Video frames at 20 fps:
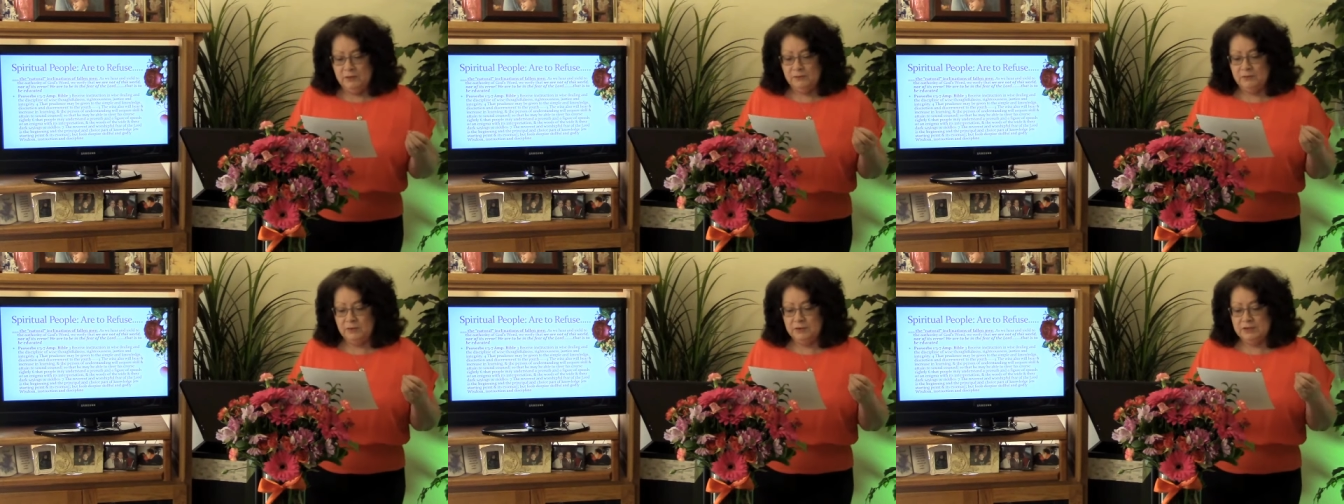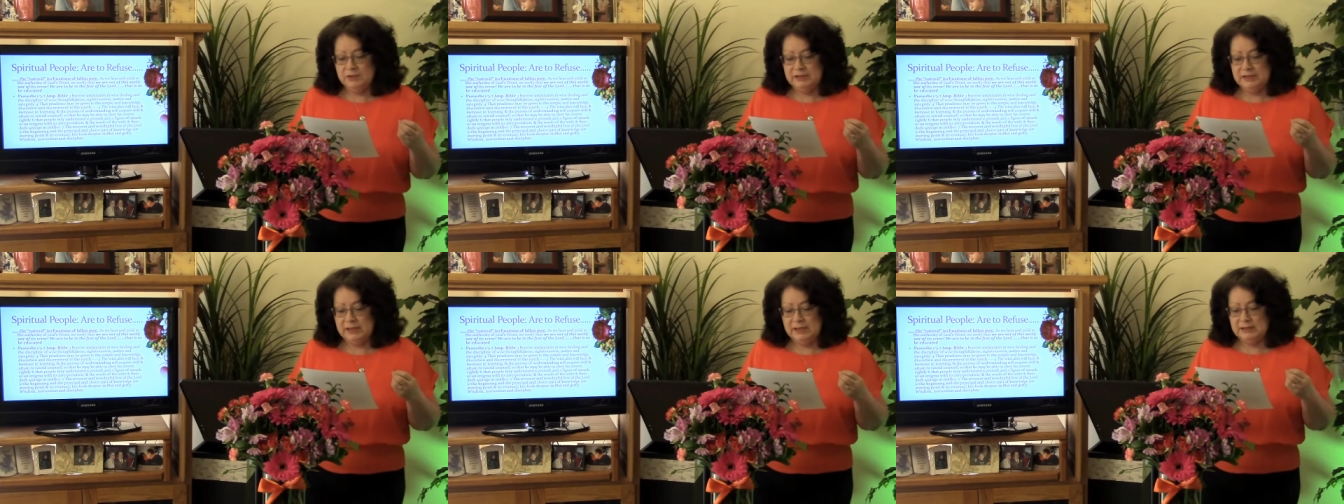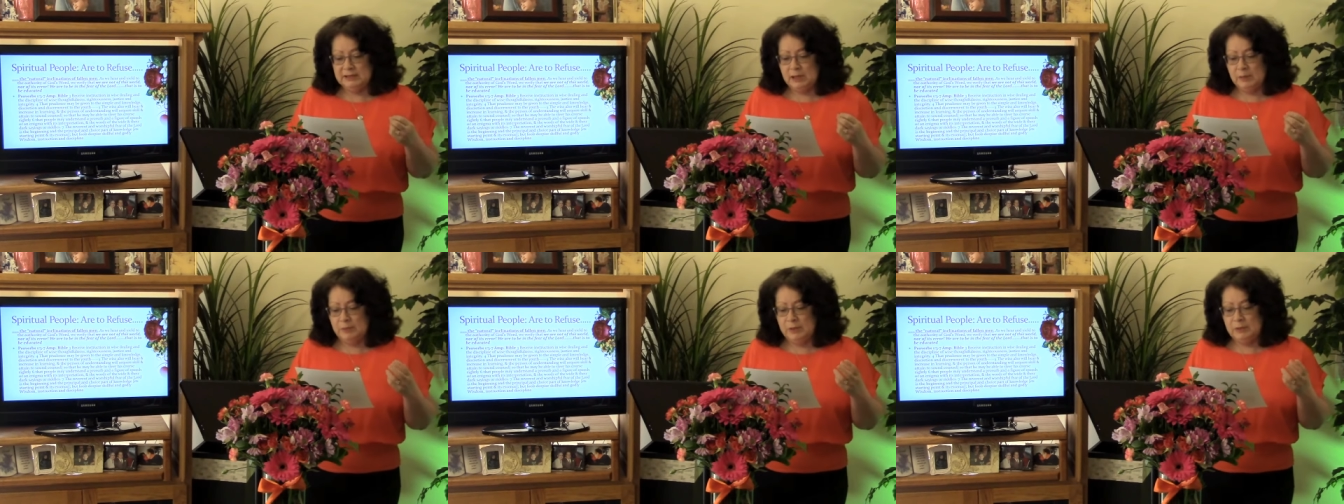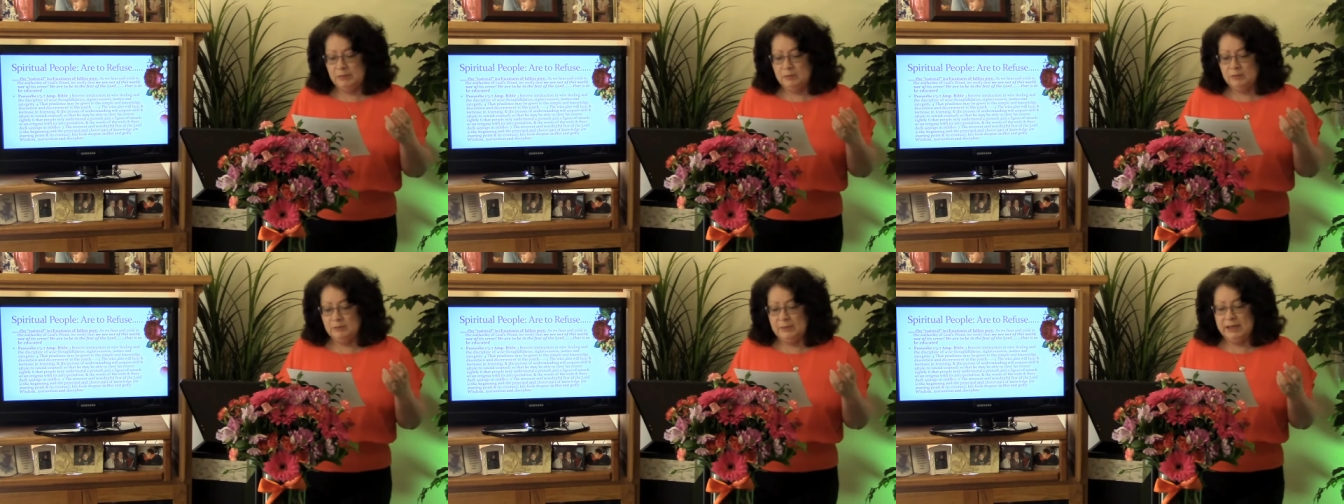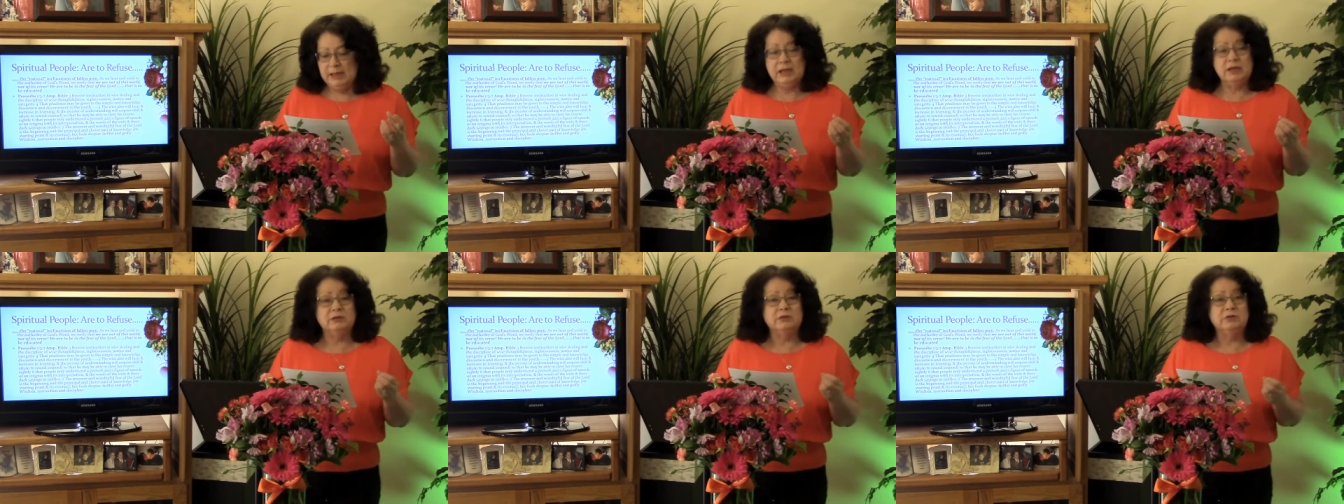Verse 6 That people
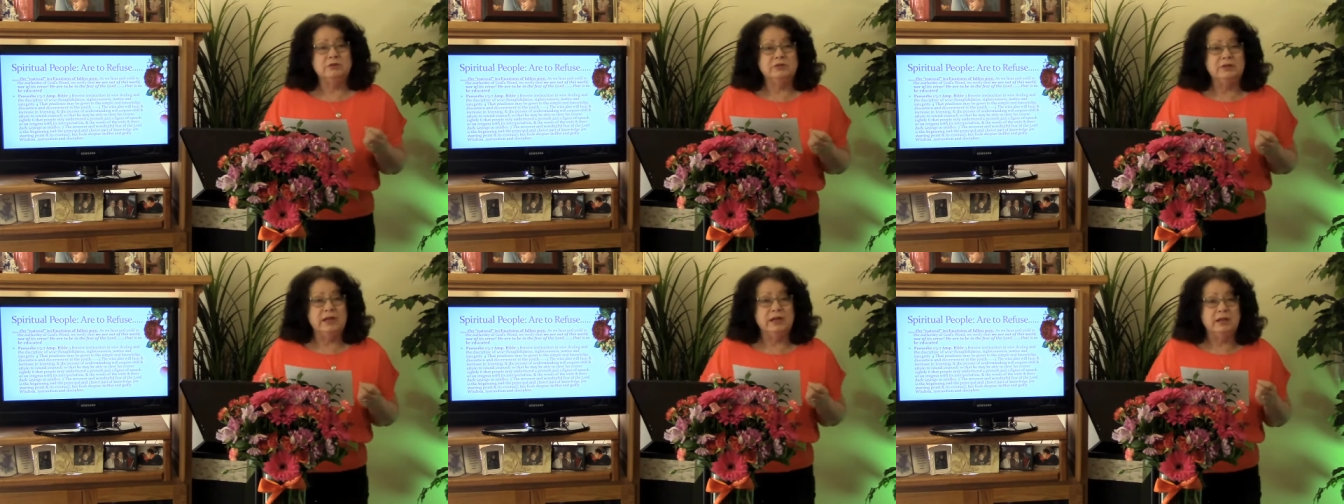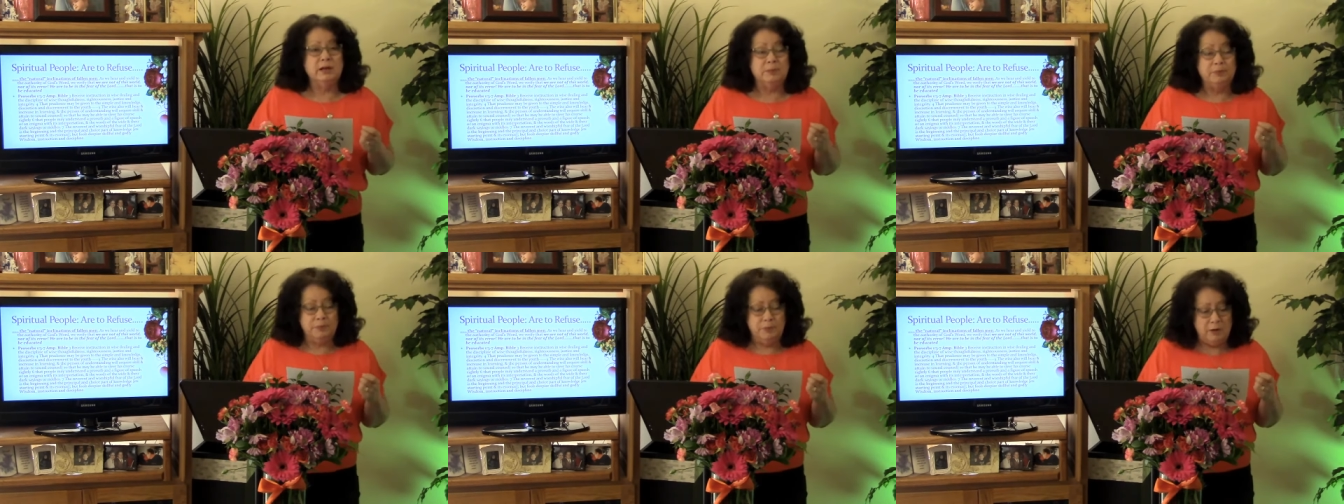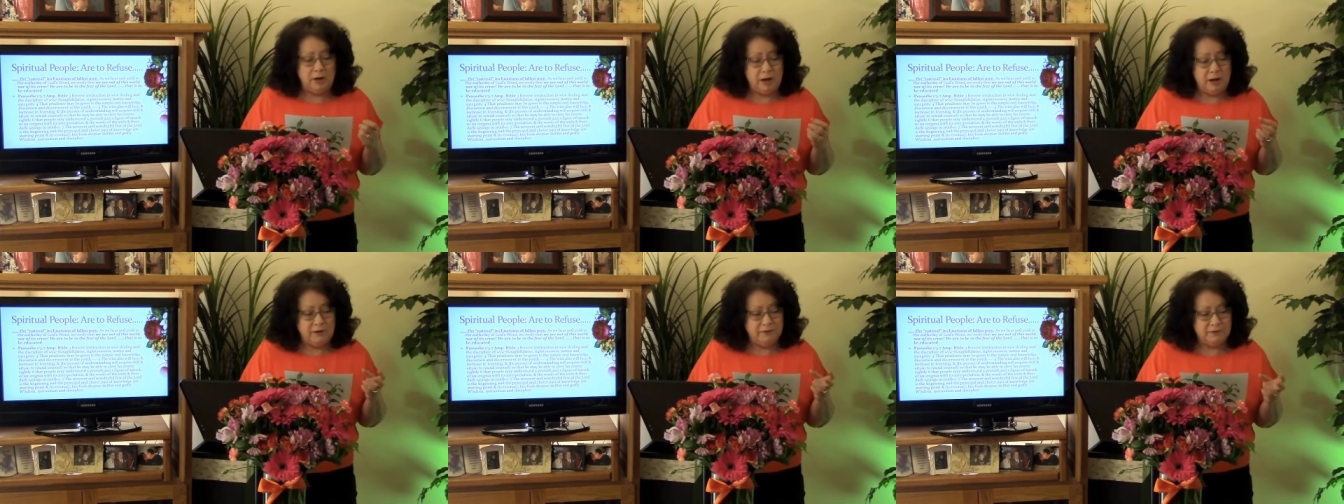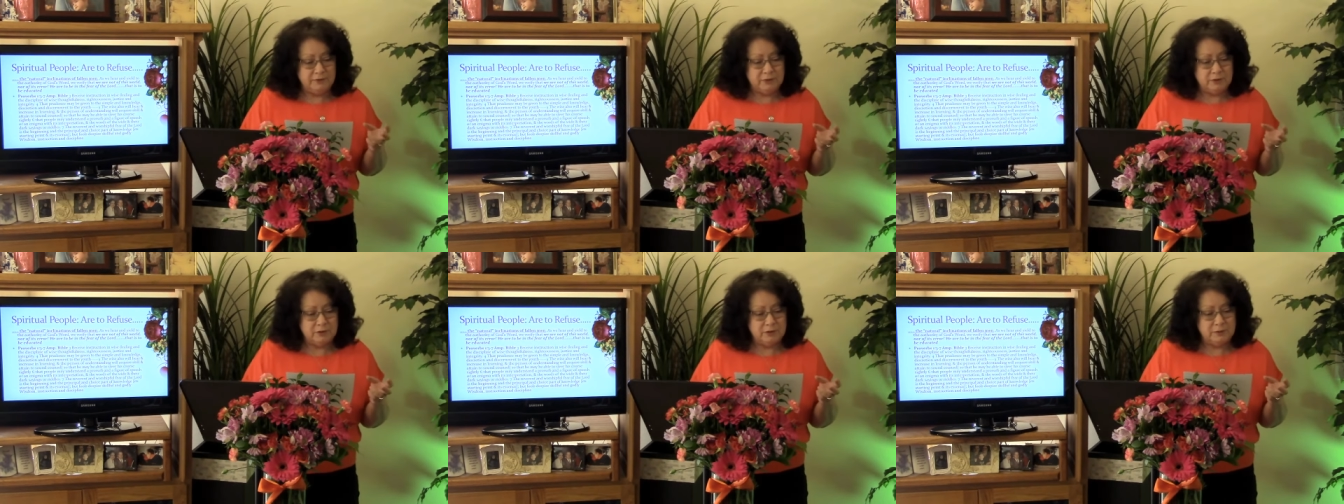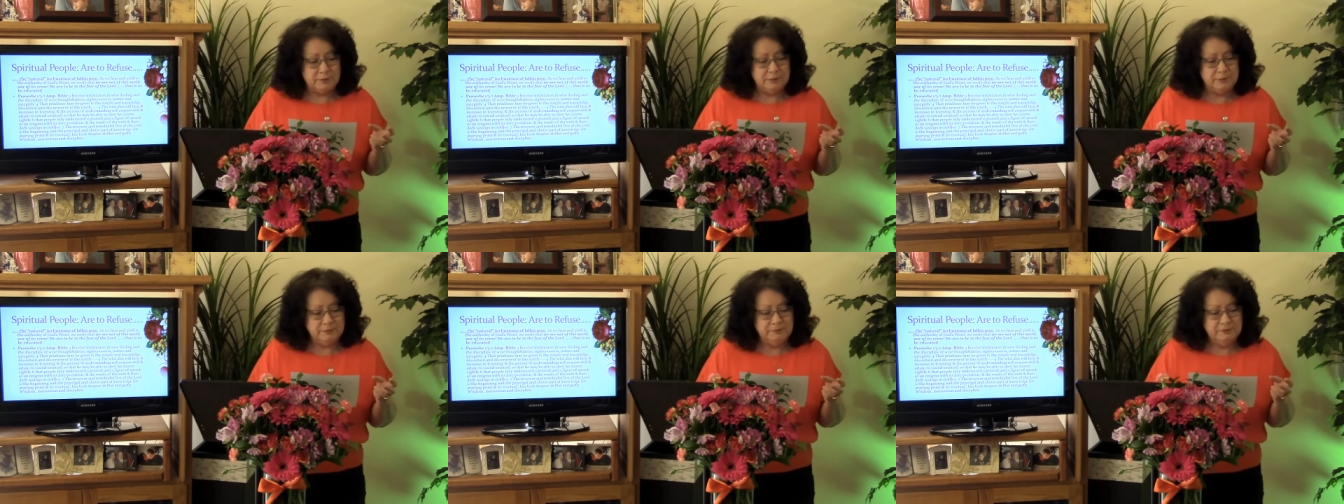may understand a proverb